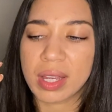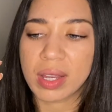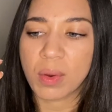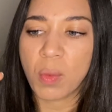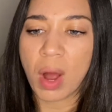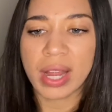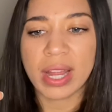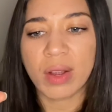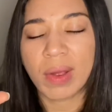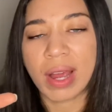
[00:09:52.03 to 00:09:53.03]
walking
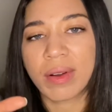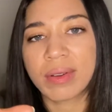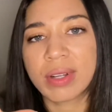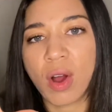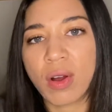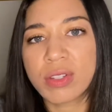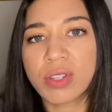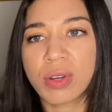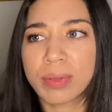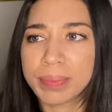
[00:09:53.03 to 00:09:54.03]
around
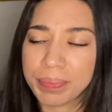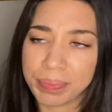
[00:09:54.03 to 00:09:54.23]
also